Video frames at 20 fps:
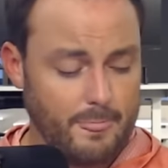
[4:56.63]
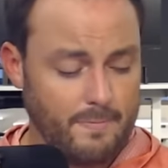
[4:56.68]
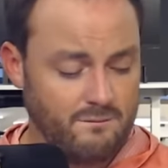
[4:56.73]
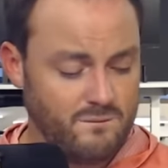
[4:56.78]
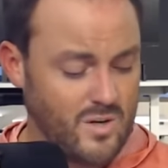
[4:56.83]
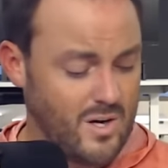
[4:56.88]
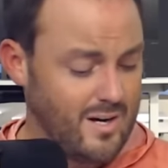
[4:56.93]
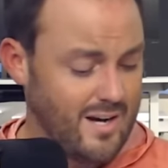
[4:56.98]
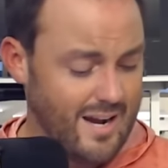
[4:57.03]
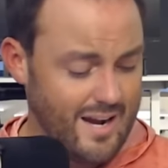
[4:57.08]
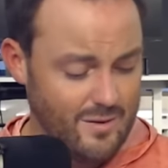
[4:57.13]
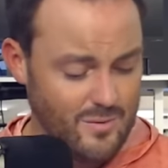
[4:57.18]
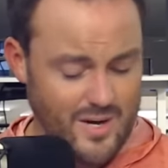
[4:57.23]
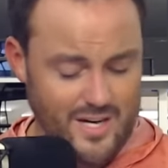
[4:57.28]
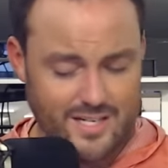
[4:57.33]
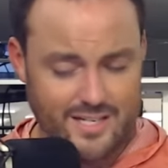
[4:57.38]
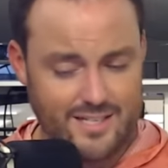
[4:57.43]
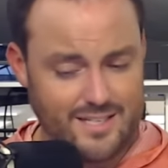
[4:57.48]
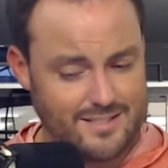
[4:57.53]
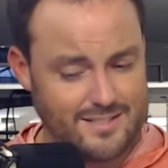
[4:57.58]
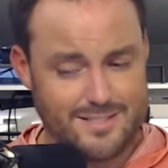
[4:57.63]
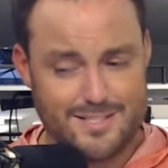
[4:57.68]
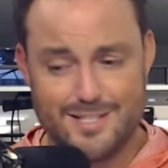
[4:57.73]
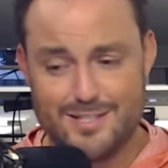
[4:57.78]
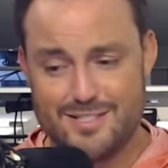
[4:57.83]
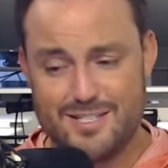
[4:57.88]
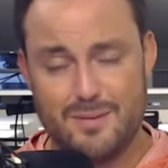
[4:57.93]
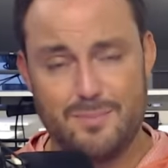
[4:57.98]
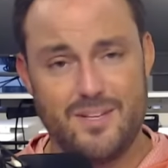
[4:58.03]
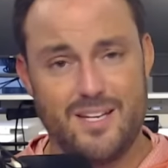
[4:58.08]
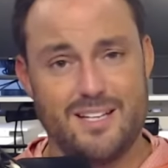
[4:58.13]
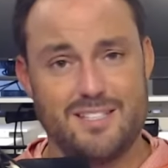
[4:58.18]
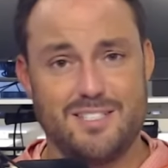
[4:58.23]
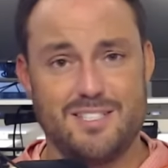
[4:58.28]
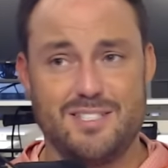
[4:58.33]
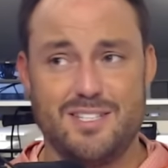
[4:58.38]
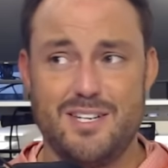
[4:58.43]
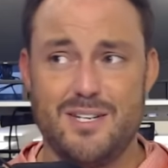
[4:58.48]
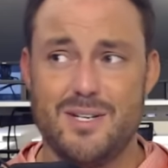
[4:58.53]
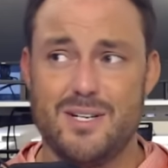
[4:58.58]
Very high ranking as a 10th team in the
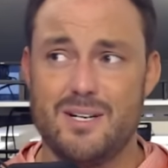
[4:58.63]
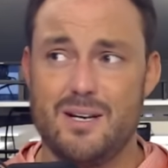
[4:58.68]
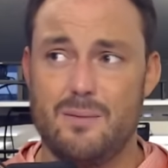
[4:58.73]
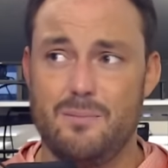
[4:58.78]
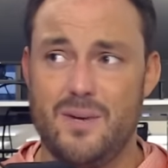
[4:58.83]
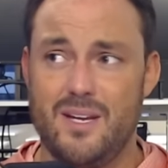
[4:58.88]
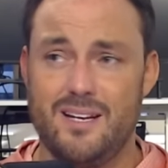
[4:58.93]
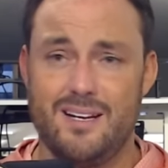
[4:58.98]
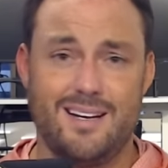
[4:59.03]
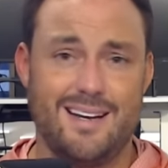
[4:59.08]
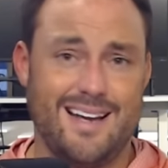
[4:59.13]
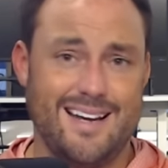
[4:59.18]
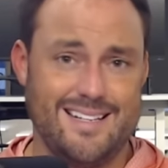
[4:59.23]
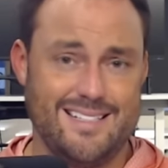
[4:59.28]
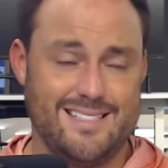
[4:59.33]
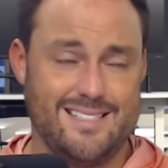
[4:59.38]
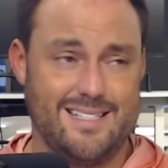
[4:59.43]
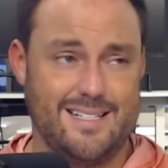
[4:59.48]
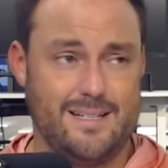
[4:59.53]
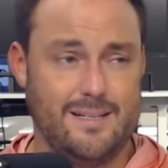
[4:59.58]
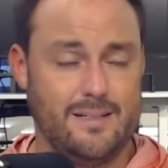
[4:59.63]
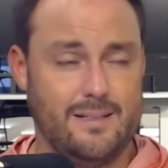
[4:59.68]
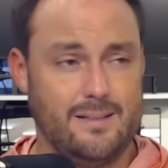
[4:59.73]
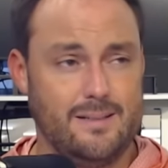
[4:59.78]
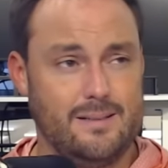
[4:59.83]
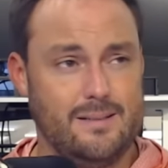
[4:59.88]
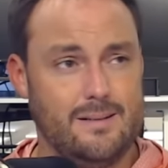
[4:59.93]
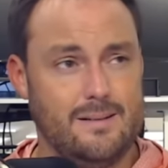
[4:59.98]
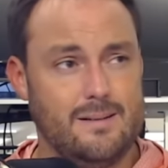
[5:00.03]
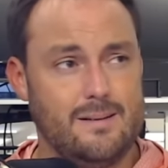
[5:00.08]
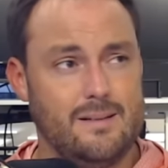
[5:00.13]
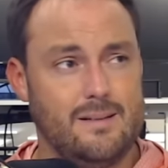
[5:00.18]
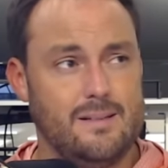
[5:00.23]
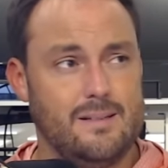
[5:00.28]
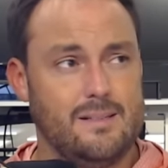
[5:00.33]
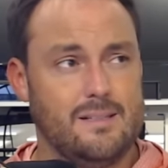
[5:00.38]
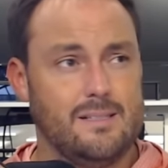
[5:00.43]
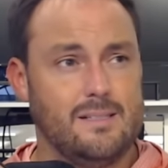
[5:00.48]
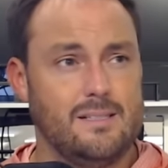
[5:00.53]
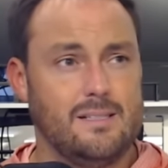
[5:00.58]
SEC, you ended up being a 9 seed.
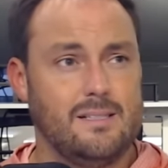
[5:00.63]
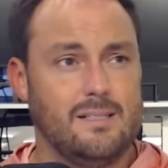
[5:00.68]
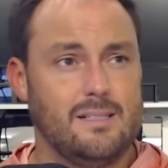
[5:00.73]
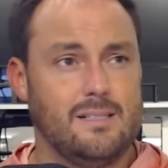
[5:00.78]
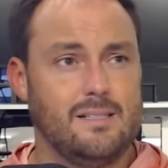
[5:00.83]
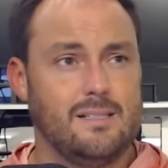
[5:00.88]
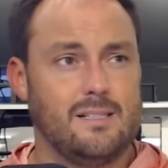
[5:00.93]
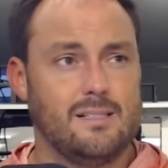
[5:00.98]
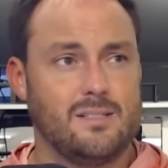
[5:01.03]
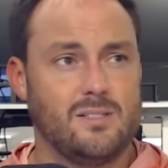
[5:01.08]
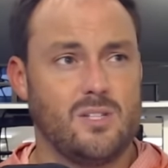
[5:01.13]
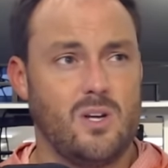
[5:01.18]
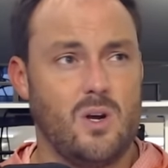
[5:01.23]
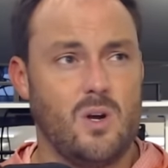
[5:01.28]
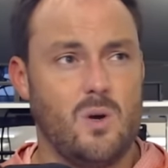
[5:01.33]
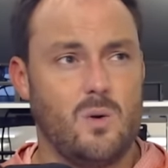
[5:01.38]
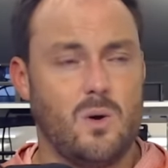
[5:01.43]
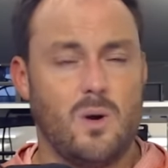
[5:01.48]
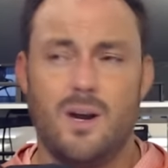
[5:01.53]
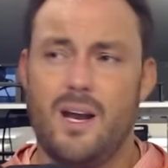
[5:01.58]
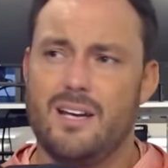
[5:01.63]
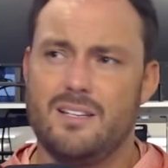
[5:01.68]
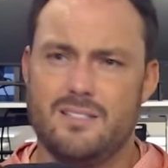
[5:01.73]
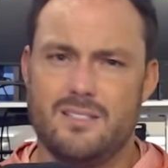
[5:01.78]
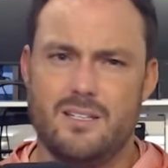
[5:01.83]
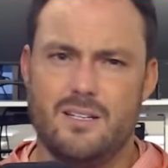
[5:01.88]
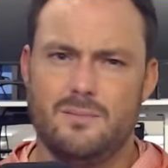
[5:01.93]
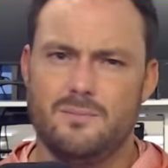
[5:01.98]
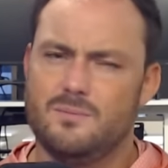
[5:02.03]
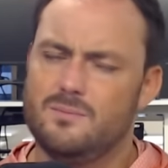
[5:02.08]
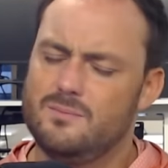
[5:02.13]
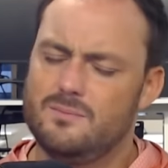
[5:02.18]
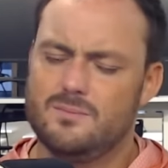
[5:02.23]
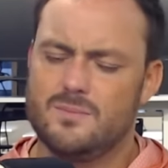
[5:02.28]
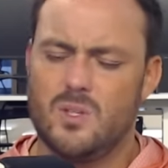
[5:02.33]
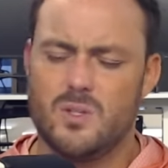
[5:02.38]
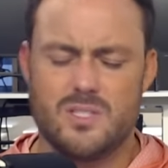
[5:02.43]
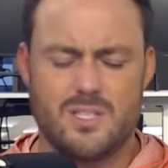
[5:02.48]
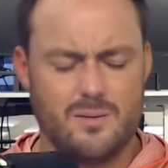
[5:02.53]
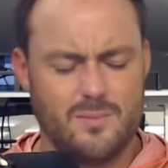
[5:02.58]
So, or an 8 seed.
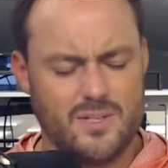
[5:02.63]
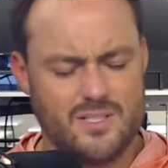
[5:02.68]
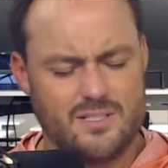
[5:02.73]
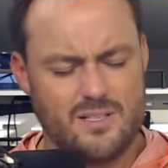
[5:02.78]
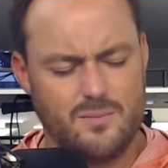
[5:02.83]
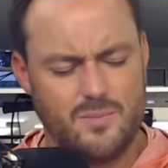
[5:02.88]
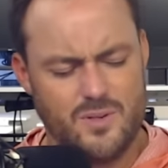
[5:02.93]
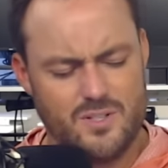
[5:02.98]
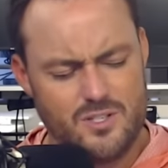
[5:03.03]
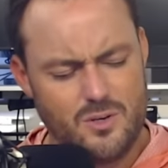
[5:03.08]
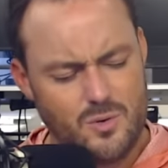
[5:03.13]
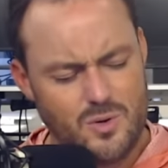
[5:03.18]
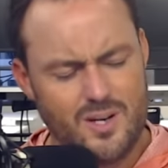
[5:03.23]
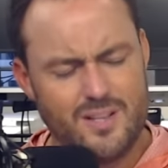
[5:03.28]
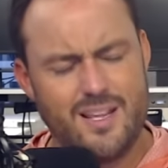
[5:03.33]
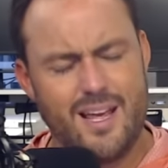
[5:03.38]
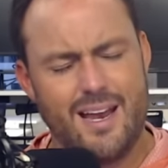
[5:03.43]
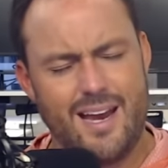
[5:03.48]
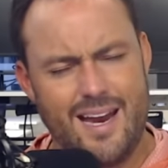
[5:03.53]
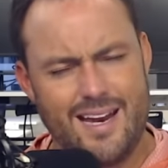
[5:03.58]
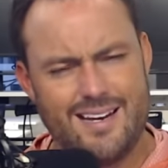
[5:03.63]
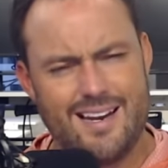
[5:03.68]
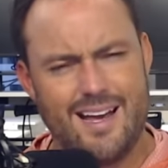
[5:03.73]
I was getting mixed up, but you were in that 8-9